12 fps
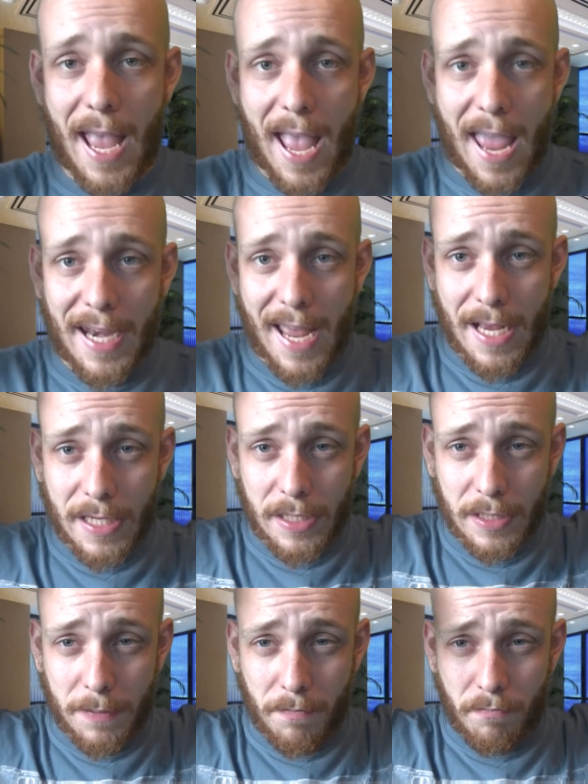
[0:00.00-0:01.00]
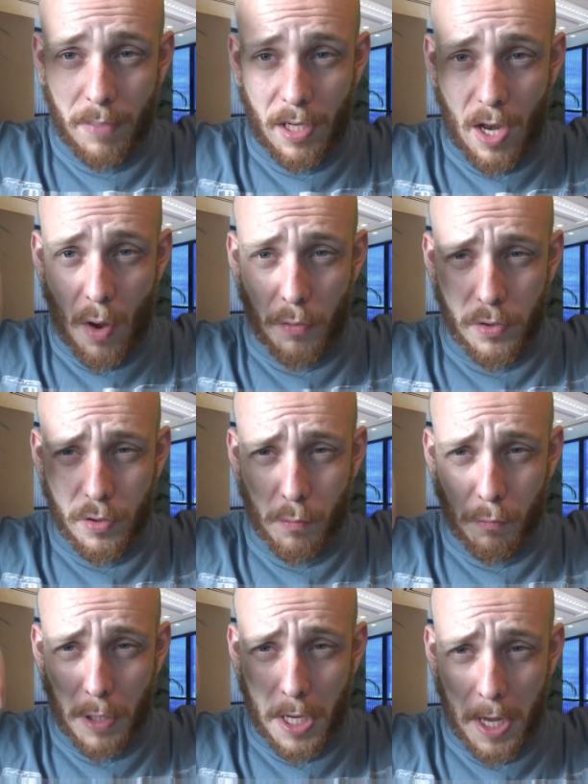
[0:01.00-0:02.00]
NX below
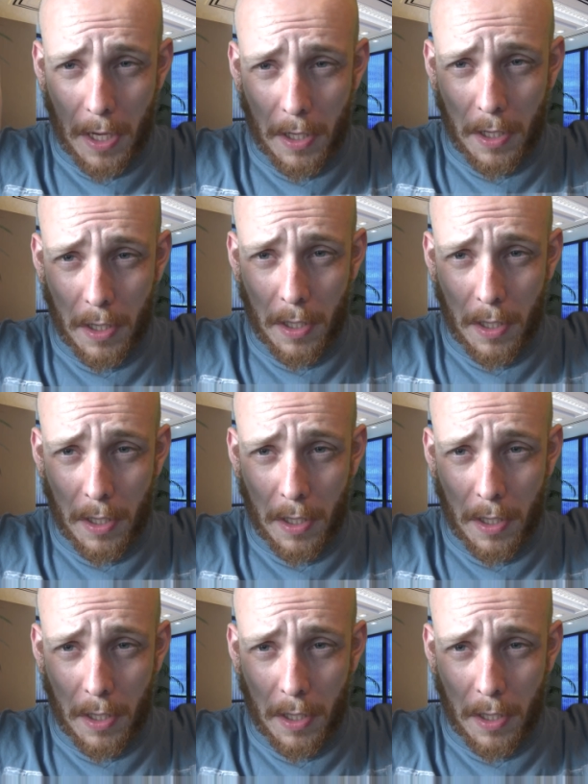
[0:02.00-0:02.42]
somewhere.